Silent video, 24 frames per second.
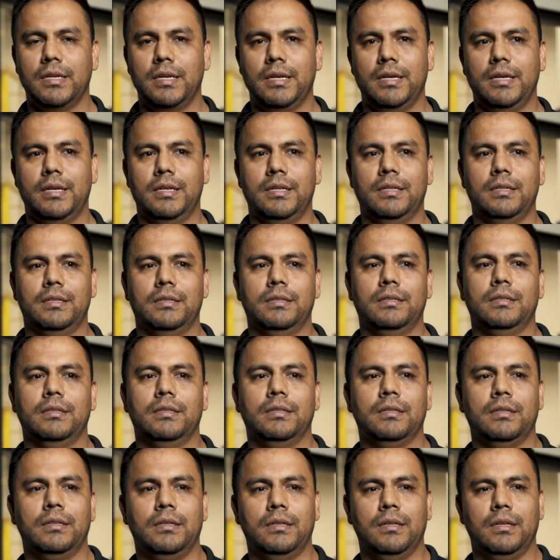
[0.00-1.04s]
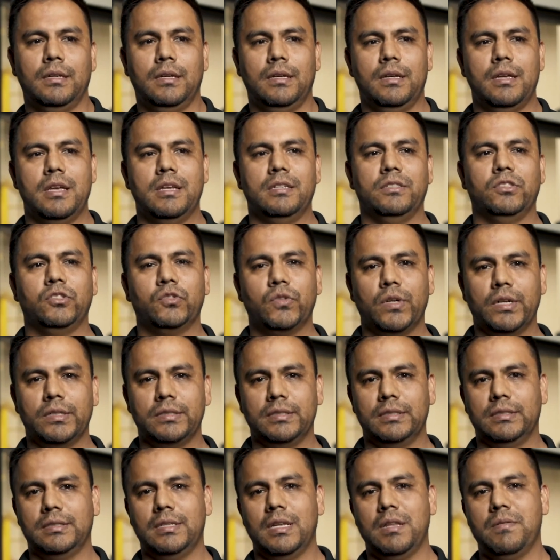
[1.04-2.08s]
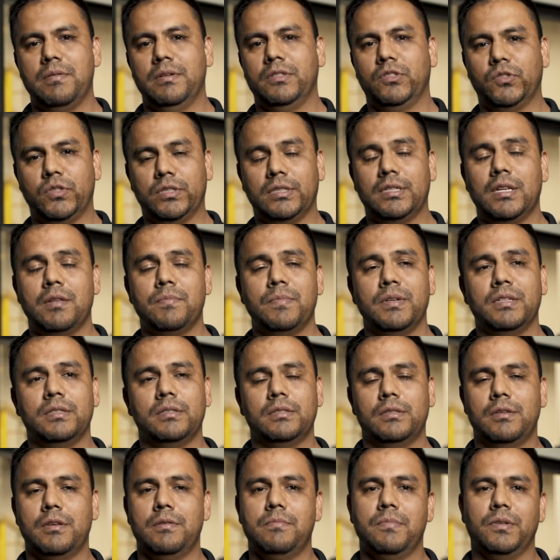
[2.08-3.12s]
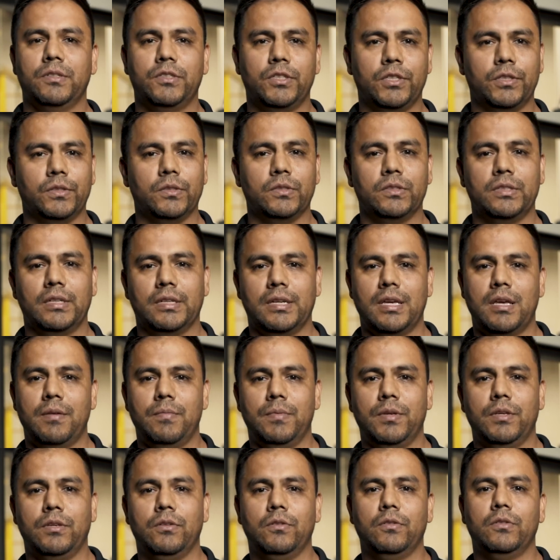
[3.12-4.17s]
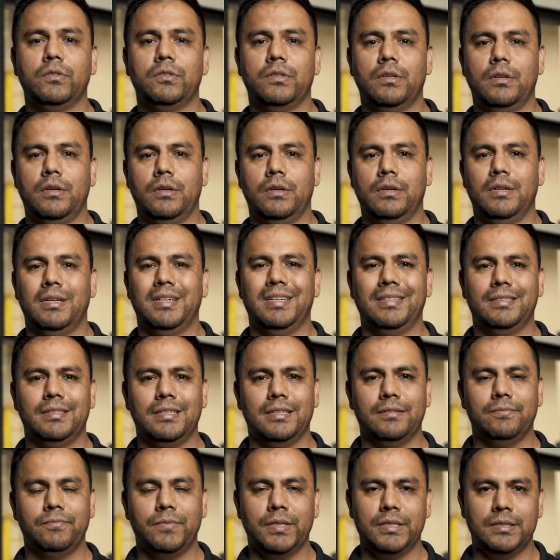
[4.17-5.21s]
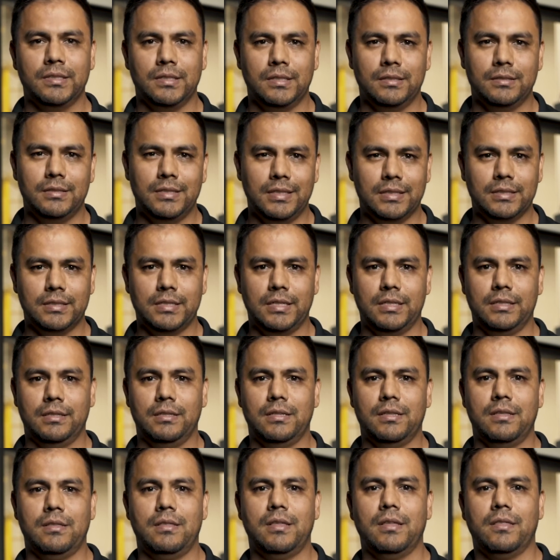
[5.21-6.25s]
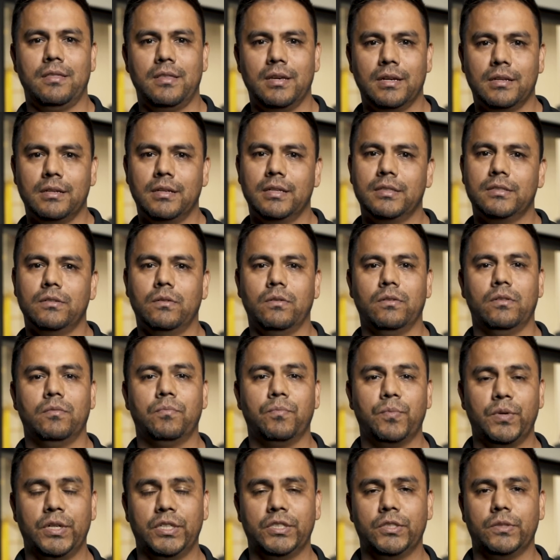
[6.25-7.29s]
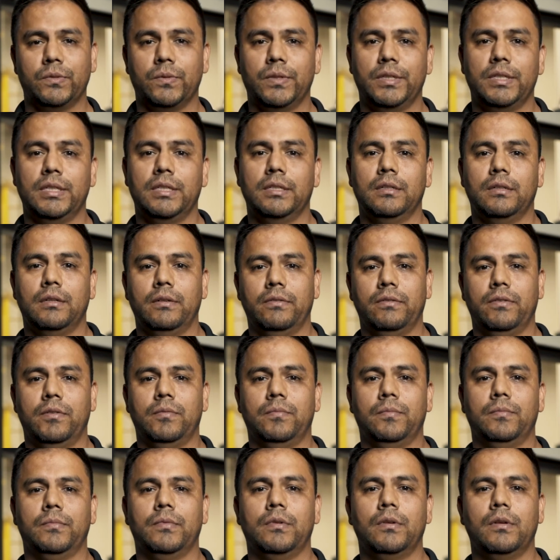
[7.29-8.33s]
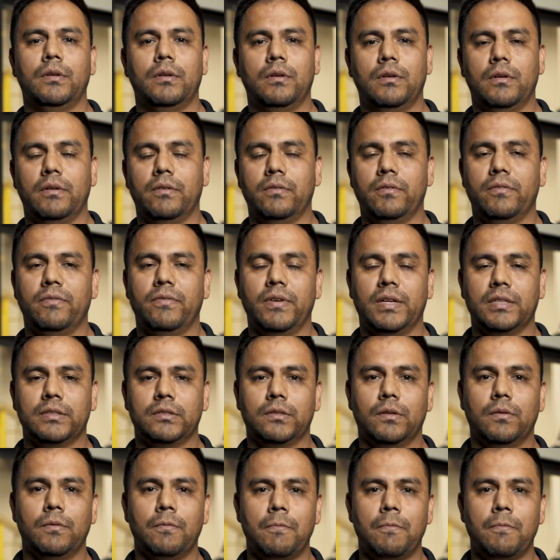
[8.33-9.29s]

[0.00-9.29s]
and stress limits and materials that can be used, and that basically dictate the thickness or the pressure rating of the vessel.